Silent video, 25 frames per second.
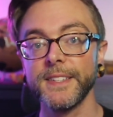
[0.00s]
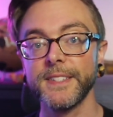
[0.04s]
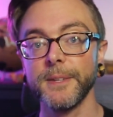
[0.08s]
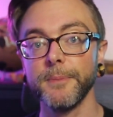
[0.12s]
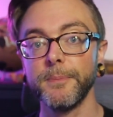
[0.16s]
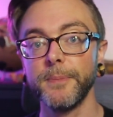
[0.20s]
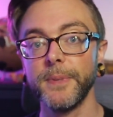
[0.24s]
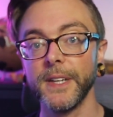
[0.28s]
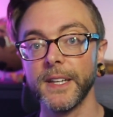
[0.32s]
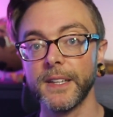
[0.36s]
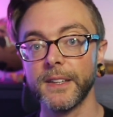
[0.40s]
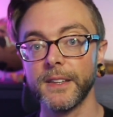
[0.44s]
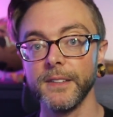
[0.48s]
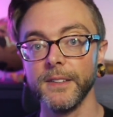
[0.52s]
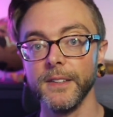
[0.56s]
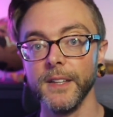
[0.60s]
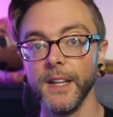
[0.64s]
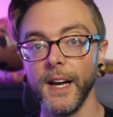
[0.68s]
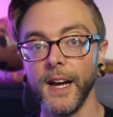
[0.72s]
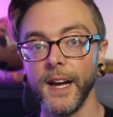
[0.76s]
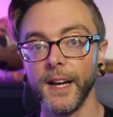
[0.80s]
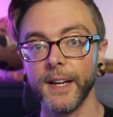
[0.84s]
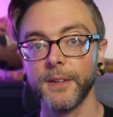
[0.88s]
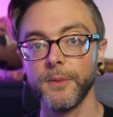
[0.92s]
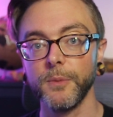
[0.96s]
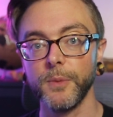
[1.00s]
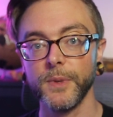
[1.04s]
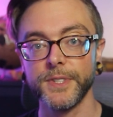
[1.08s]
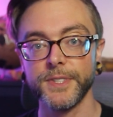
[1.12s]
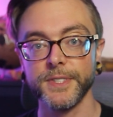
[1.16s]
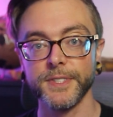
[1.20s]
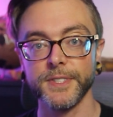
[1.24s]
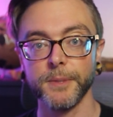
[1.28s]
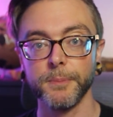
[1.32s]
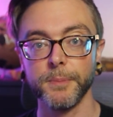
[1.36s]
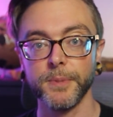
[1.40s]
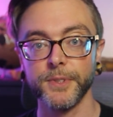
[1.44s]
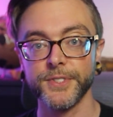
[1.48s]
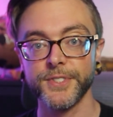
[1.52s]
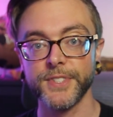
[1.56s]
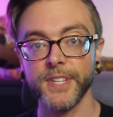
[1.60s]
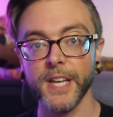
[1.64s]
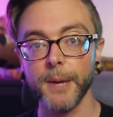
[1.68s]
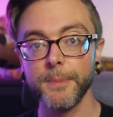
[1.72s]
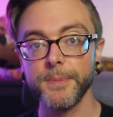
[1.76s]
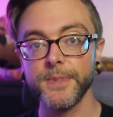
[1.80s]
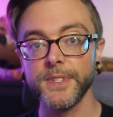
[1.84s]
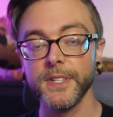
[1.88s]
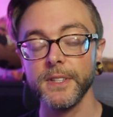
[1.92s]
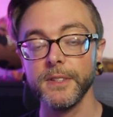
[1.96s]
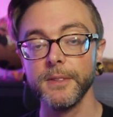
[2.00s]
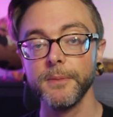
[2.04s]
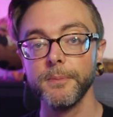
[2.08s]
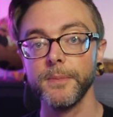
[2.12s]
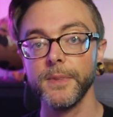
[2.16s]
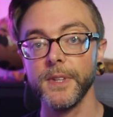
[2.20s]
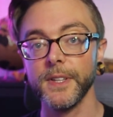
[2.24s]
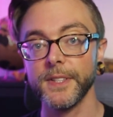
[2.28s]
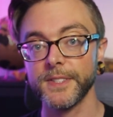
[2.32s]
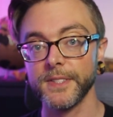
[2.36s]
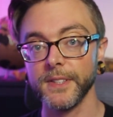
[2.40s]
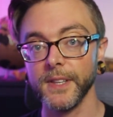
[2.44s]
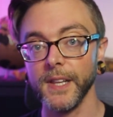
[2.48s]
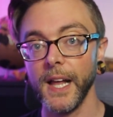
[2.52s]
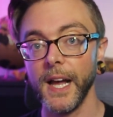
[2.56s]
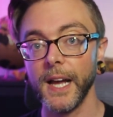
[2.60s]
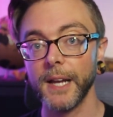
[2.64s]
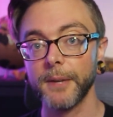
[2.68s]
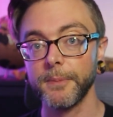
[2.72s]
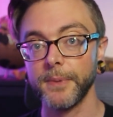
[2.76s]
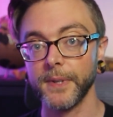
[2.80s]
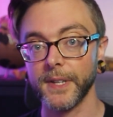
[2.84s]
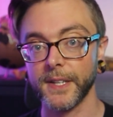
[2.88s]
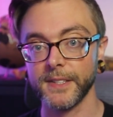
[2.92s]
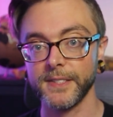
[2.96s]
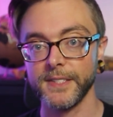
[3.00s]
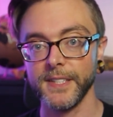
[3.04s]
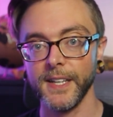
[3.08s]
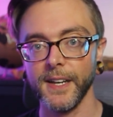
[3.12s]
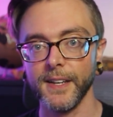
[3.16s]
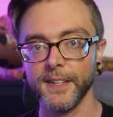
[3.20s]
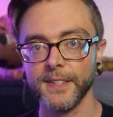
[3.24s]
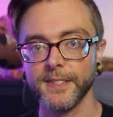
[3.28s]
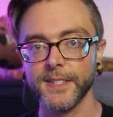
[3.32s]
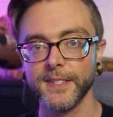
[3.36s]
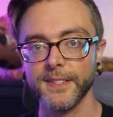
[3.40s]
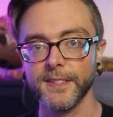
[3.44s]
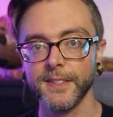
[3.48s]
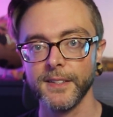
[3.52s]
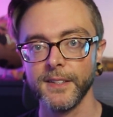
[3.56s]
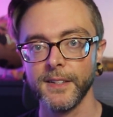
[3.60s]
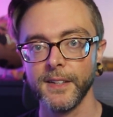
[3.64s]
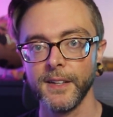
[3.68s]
to pick the lock, which is a perception plus lockpick test.